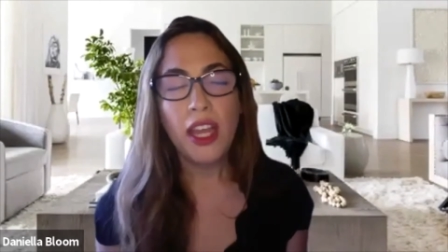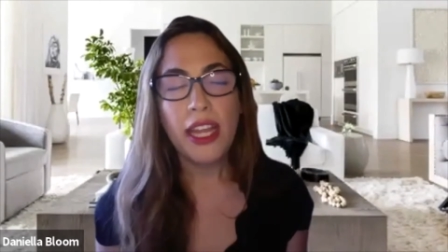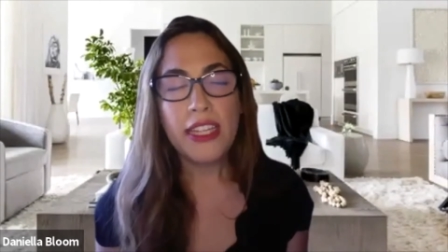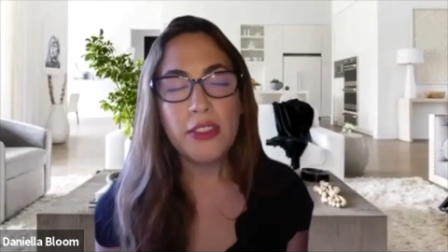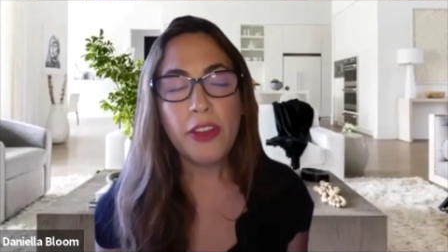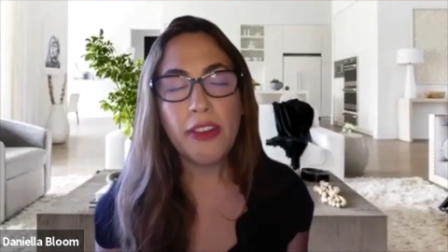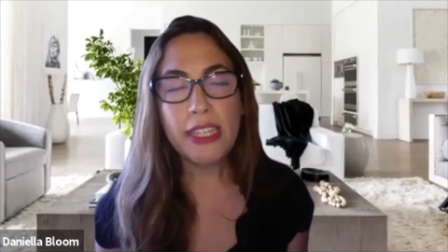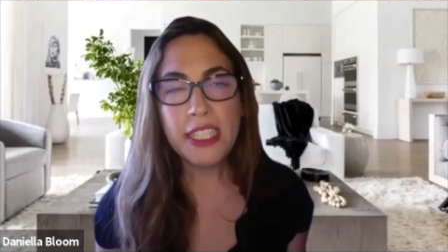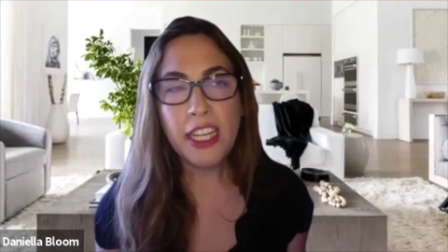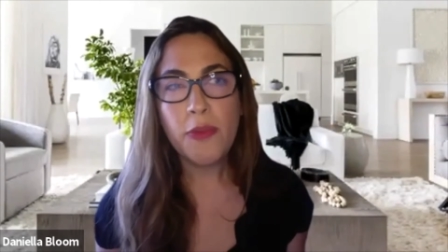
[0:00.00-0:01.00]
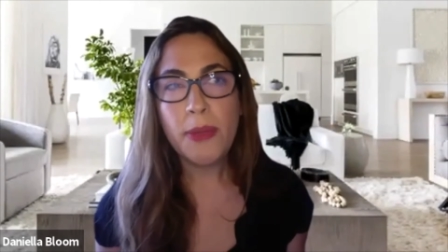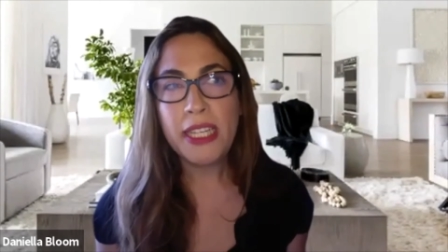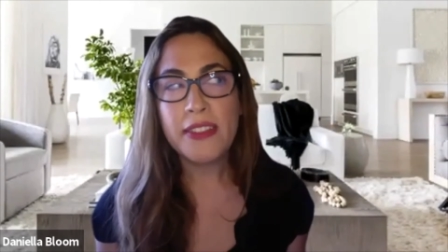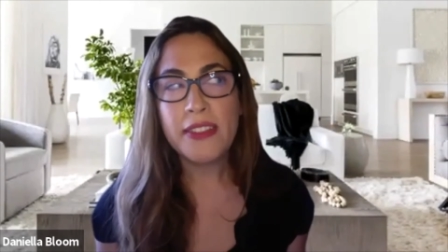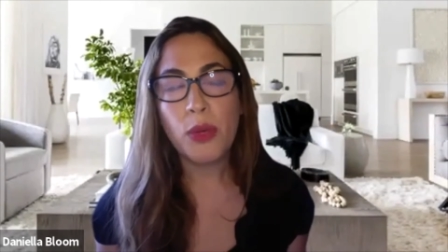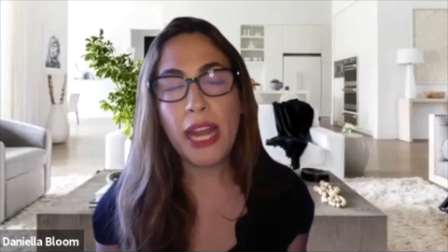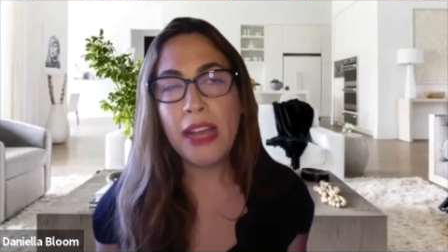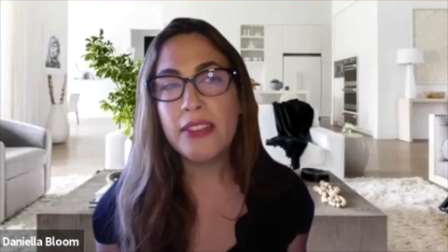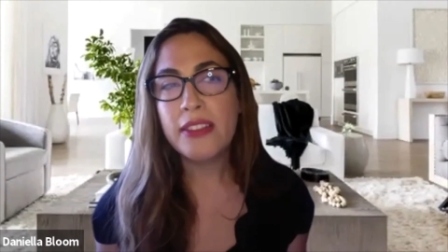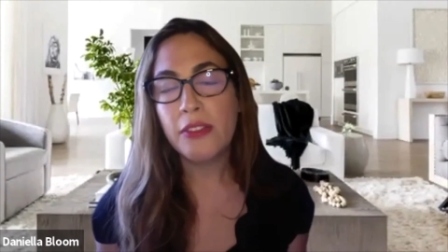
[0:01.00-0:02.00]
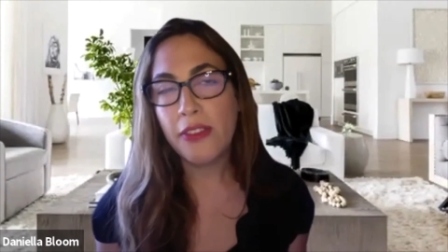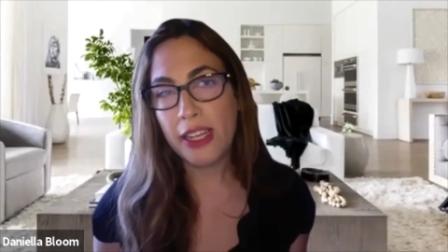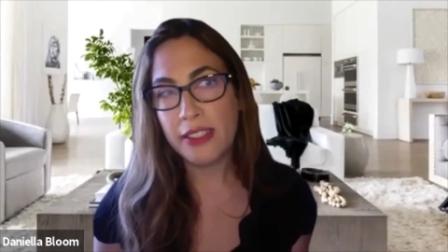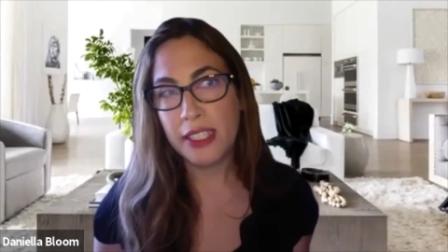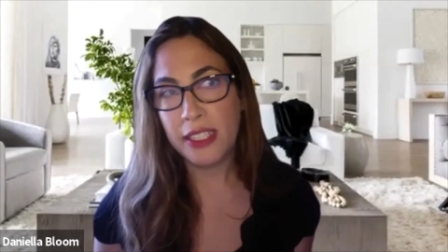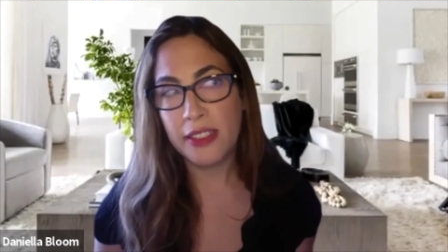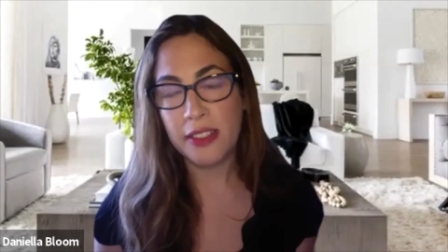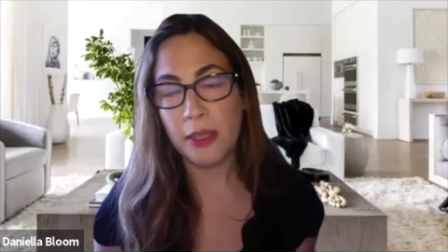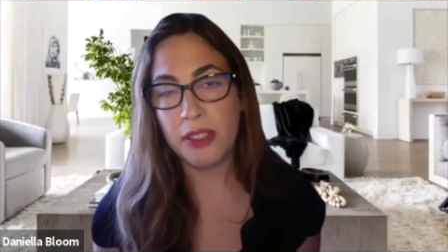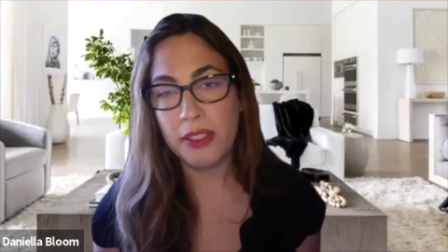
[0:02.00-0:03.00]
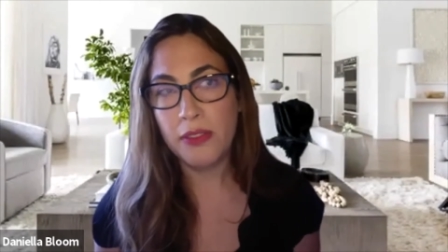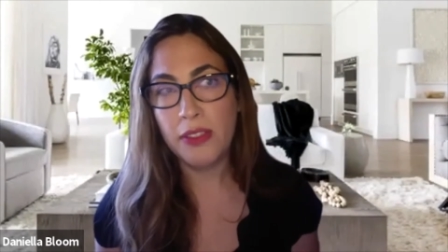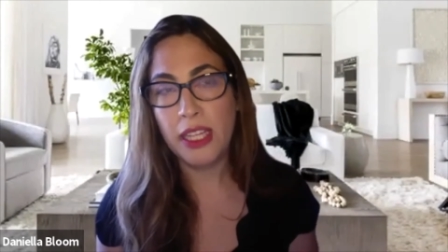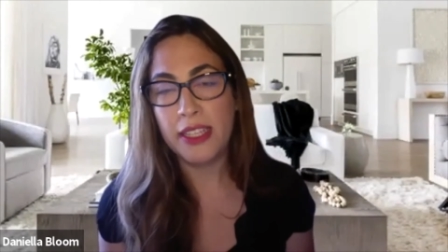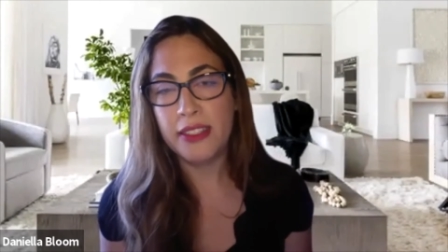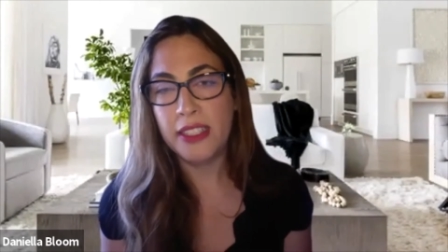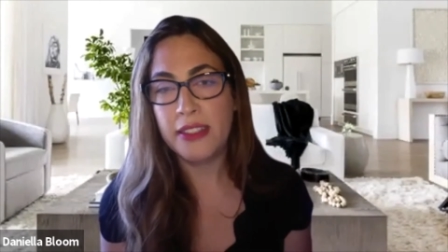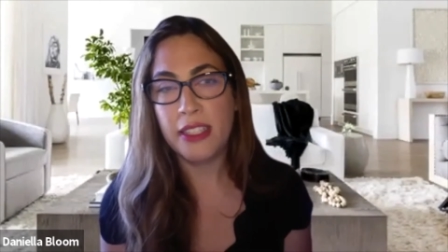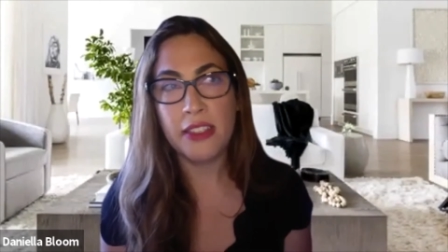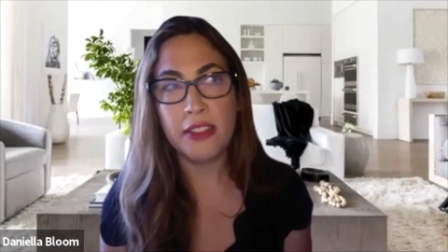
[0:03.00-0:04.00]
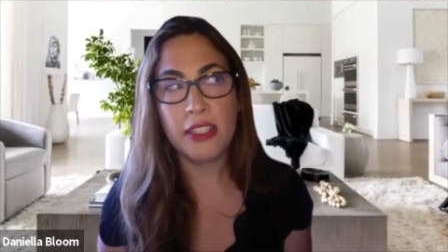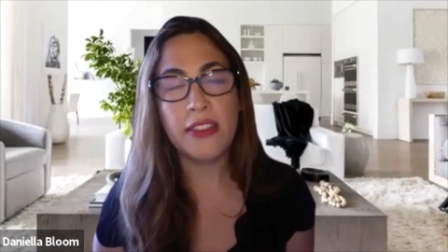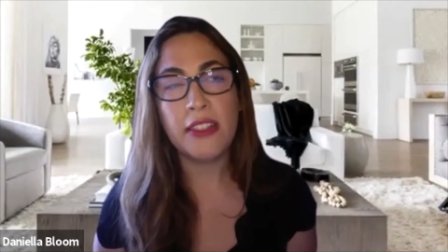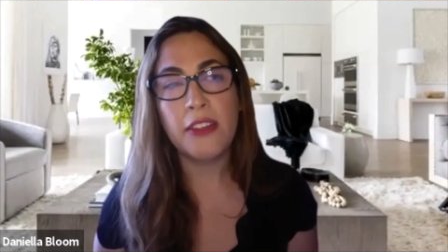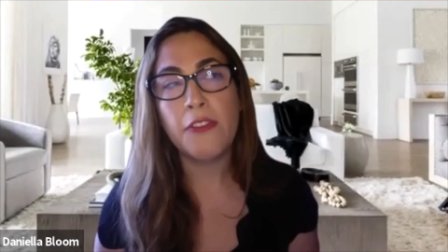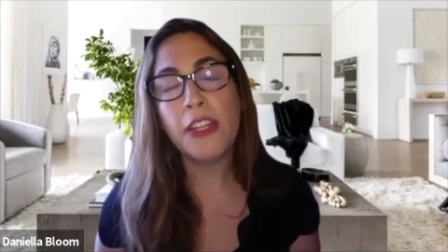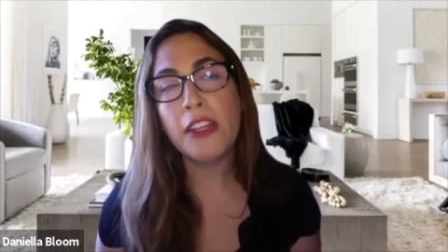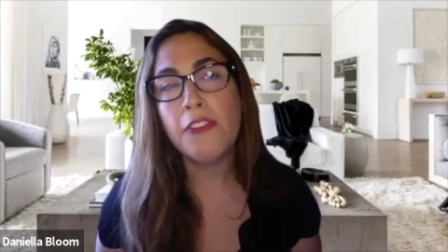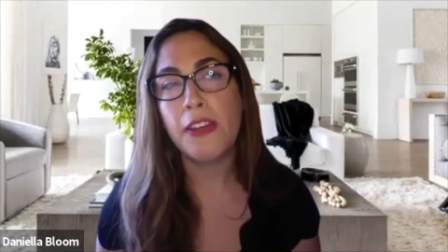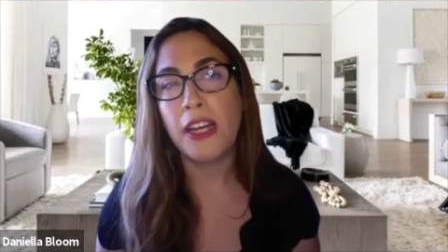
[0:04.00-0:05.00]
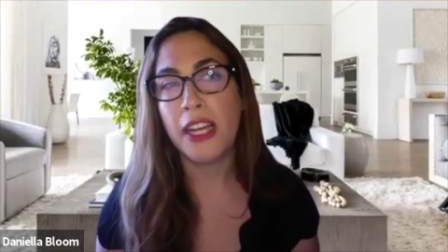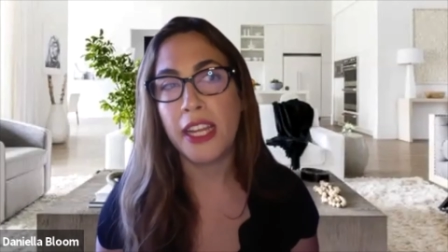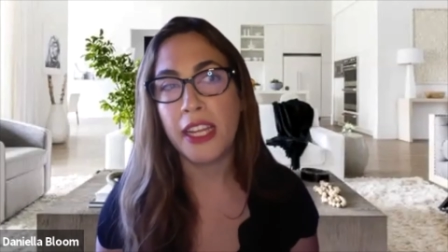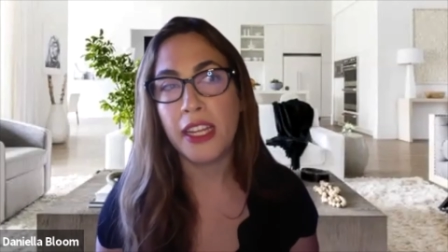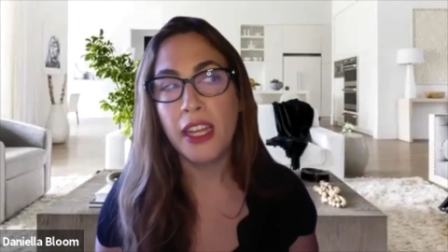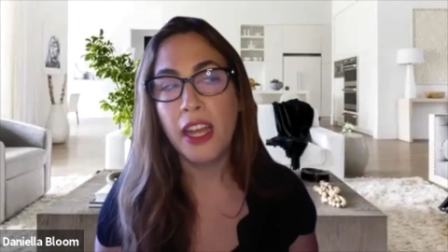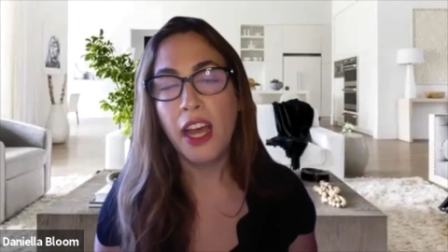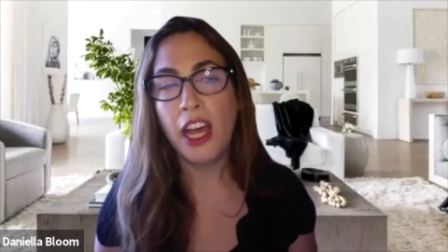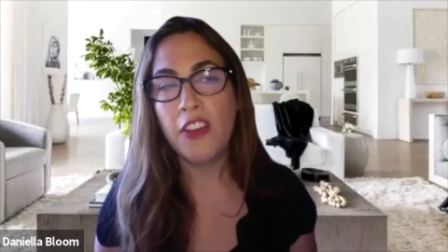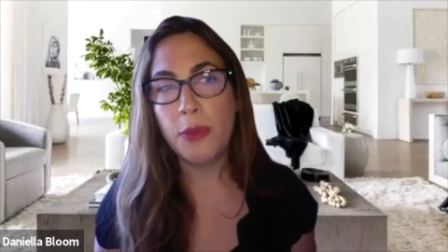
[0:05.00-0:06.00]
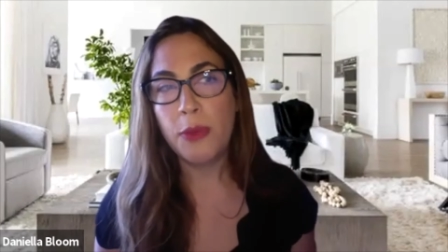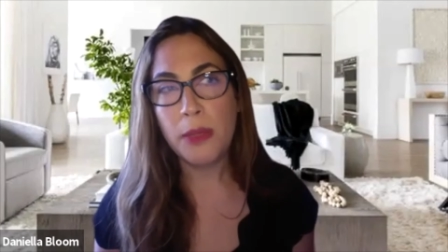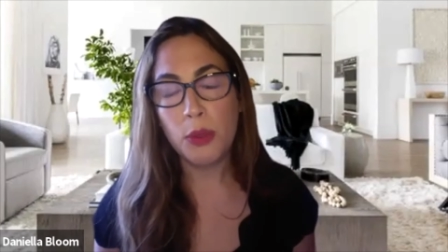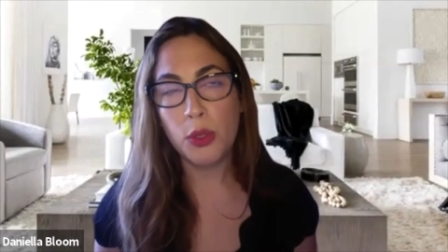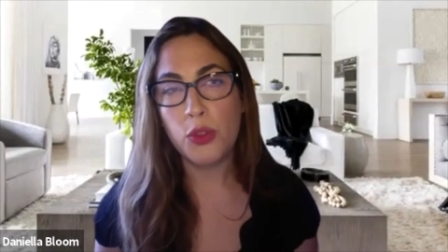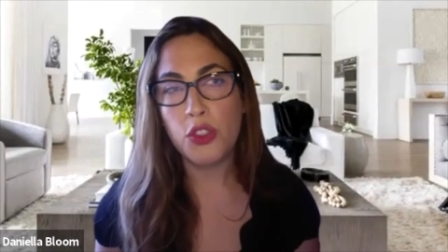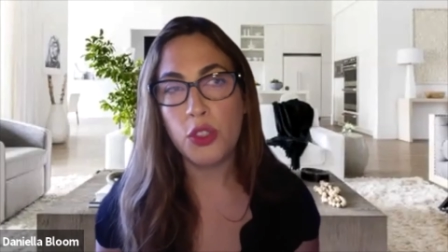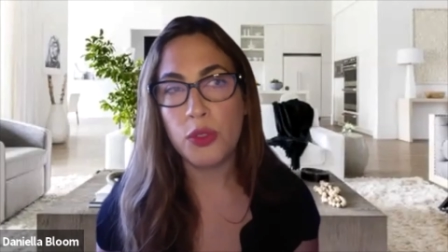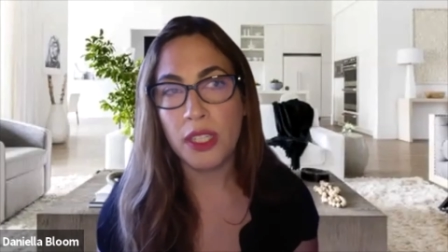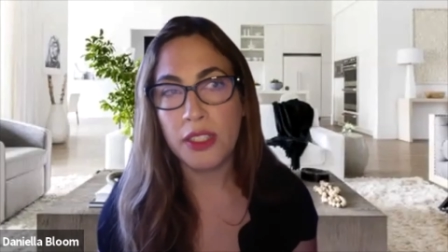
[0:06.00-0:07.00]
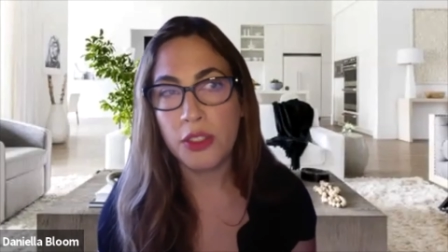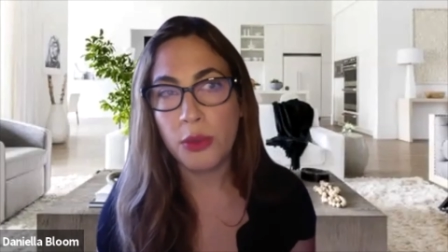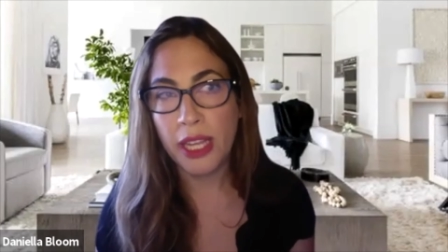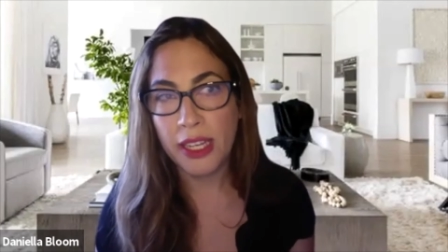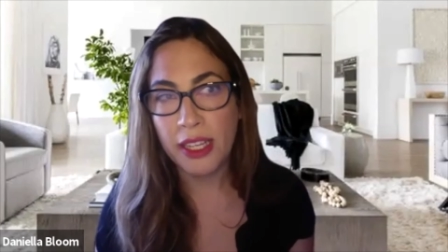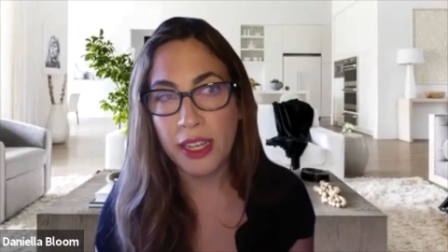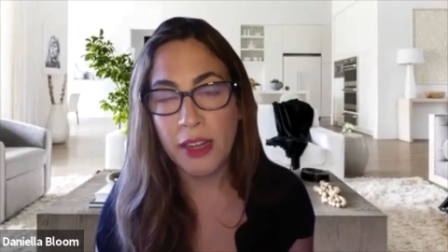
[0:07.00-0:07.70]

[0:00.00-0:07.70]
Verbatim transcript: it's very tough because what else the vaccine has come to civilize is is is the vilifying of people who choose not to get it.